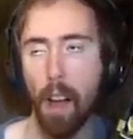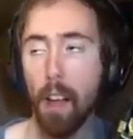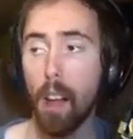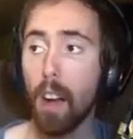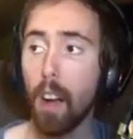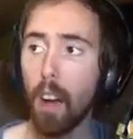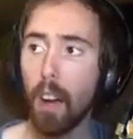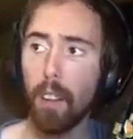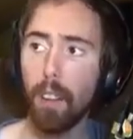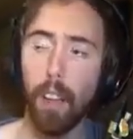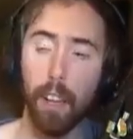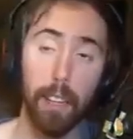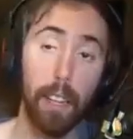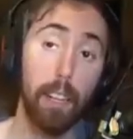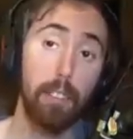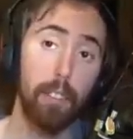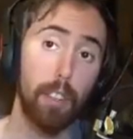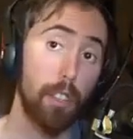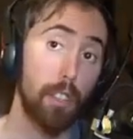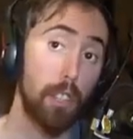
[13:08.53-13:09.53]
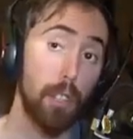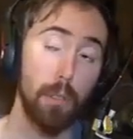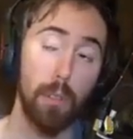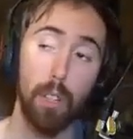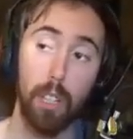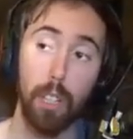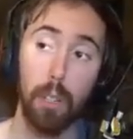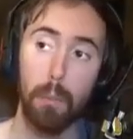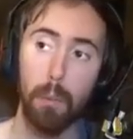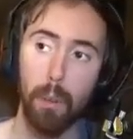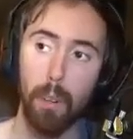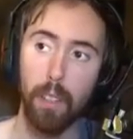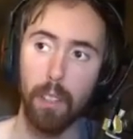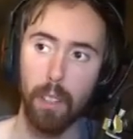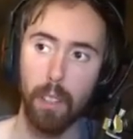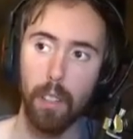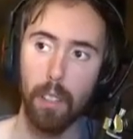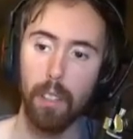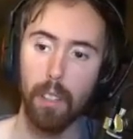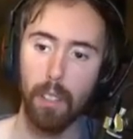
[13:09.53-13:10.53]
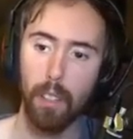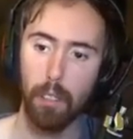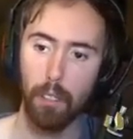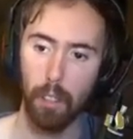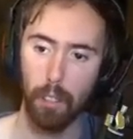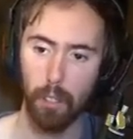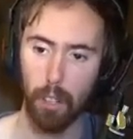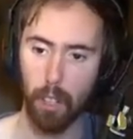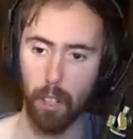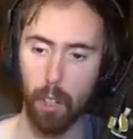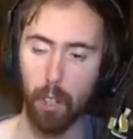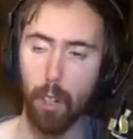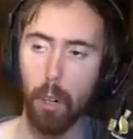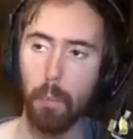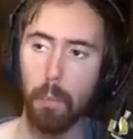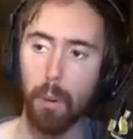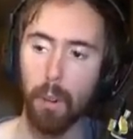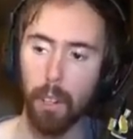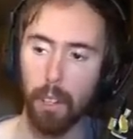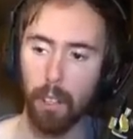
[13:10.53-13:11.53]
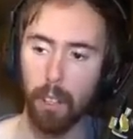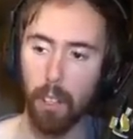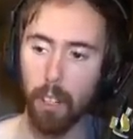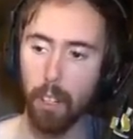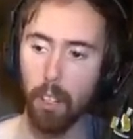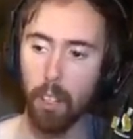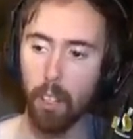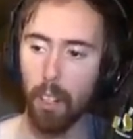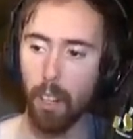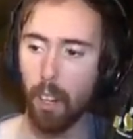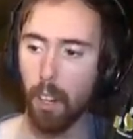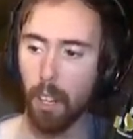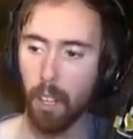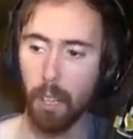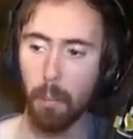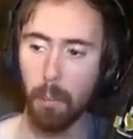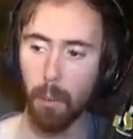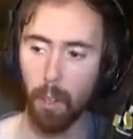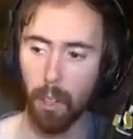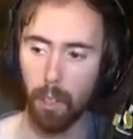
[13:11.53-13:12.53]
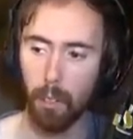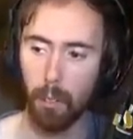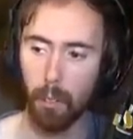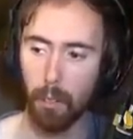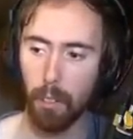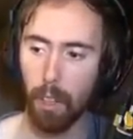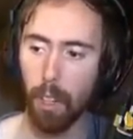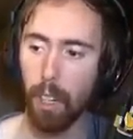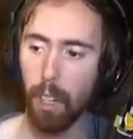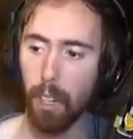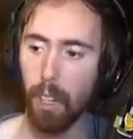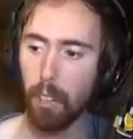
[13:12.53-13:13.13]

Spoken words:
That's actually a really good point, yeah. Because that's like the whole Burning Legion and like the Burning Crusade.